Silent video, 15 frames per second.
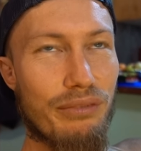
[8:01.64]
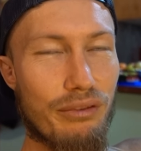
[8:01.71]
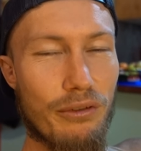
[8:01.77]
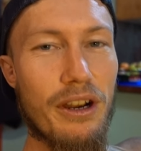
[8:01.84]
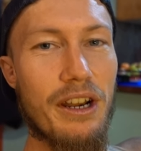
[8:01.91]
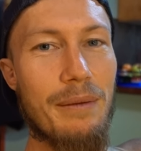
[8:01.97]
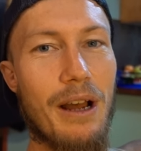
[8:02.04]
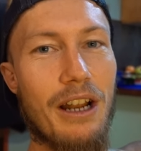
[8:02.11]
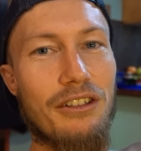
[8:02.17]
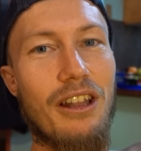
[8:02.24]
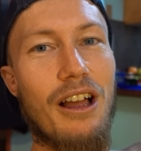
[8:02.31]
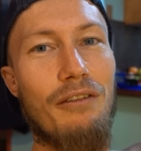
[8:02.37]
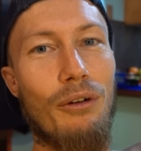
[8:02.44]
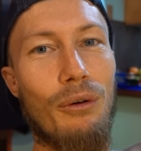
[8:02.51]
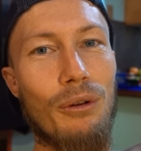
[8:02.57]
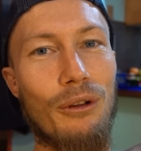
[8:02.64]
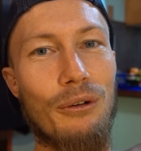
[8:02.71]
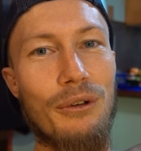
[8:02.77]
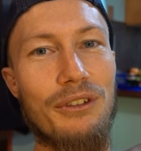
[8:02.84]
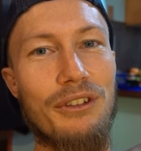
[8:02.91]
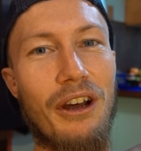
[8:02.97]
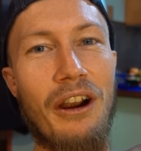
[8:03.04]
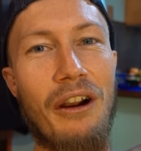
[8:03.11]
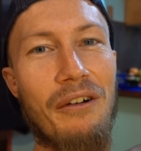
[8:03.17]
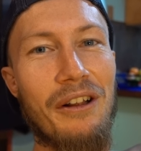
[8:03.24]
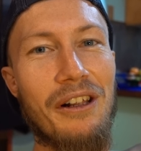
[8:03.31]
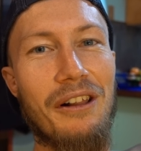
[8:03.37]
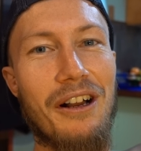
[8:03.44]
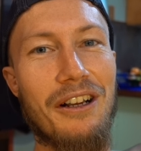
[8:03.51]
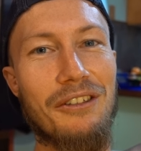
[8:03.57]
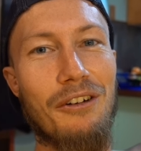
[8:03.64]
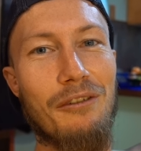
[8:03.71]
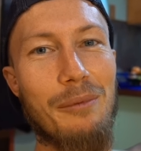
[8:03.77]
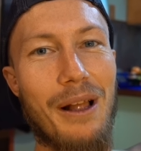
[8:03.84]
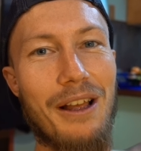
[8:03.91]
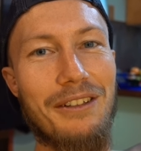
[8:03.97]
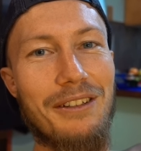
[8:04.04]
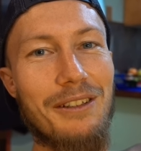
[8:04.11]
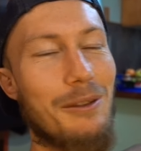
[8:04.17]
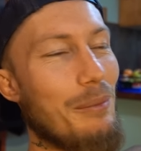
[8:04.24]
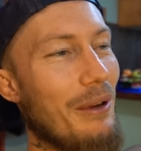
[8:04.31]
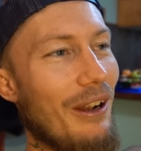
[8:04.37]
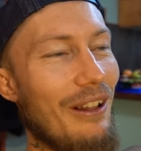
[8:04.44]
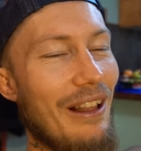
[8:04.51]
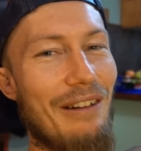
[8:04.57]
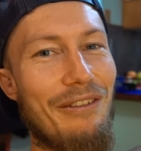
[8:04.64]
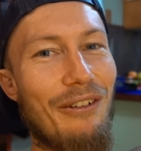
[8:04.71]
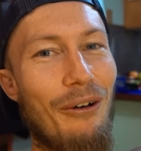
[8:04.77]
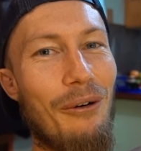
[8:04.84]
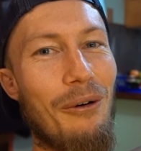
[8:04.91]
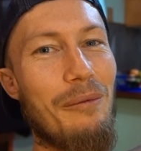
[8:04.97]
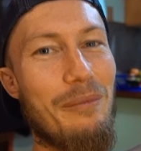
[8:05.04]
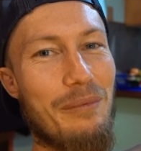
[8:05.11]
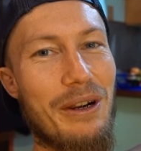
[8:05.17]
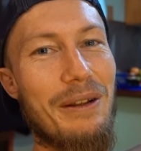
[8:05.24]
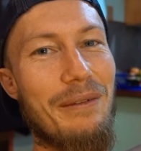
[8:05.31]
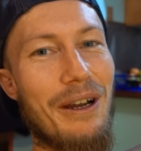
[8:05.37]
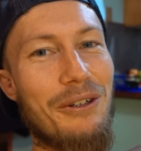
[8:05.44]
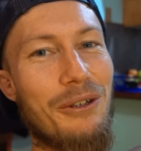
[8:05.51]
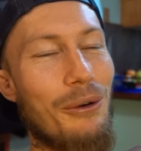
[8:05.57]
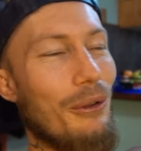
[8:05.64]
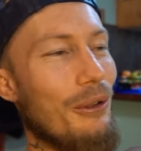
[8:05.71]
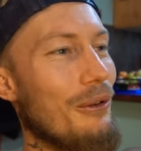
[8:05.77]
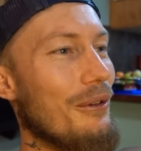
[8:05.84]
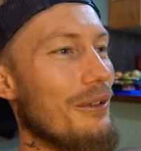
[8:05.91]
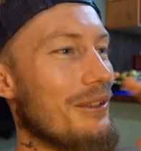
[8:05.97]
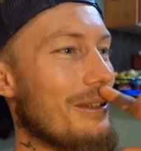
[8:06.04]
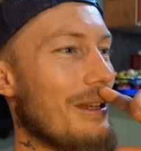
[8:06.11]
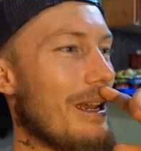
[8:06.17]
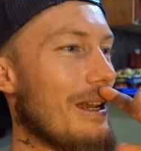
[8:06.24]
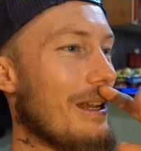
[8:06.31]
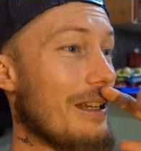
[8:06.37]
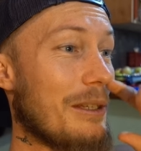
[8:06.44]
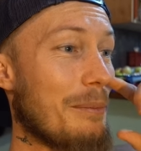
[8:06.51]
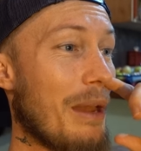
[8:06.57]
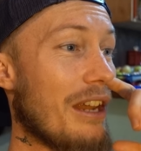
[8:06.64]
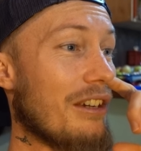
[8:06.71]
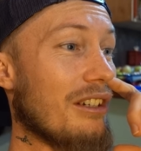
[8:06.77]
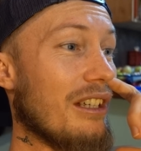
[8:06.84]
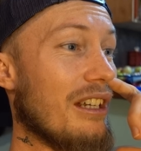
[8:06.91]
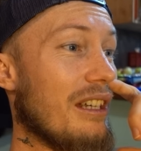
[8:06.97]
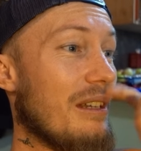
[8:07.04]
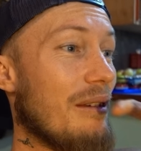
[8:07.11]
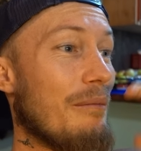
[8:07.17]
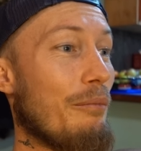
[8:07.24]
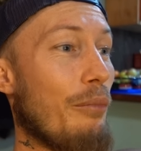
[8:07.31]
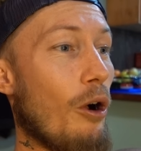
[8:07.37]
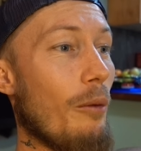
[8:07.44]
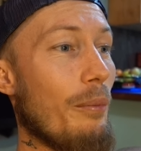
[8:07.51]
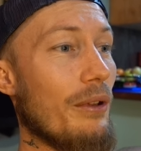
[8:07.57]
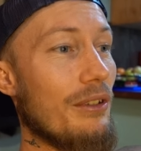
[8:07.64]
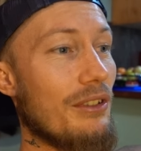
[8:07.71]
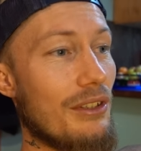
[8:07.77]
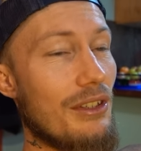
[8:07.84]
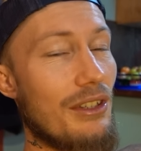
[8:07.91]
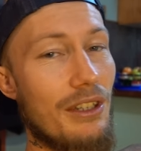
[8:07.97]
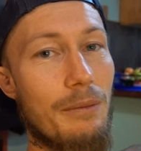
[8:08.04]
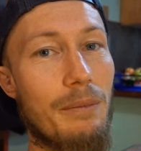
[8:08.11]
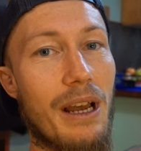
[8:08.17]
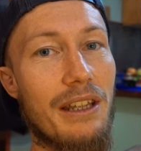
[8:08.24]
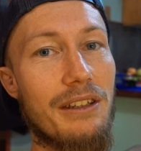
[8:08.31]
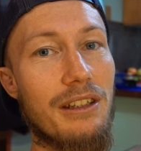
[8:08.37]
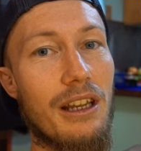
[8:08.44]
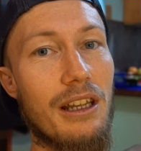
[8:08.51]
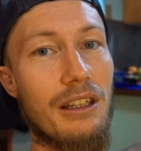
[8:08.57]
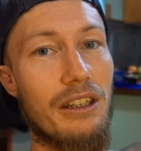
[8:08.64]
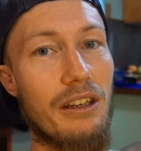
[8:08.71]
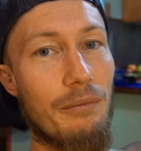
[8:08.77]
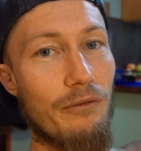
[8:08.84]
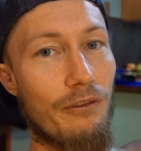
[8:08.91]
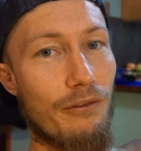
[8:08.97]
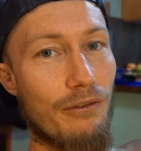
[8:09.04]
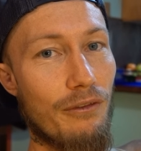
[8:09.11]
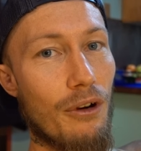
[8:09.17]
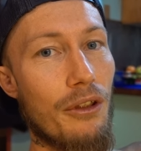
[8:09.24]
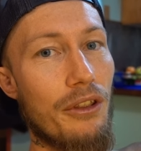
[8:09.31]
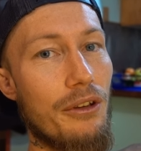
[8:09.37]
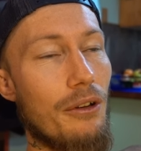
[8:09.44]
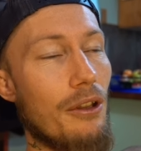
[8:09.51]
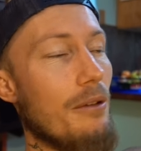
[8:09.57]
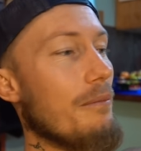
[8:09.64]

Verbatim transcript: pretty much love all lures. I don't really like soft plastics, but I love all pretty much all lures, especially poppers and stick baits lately. I'm frothing on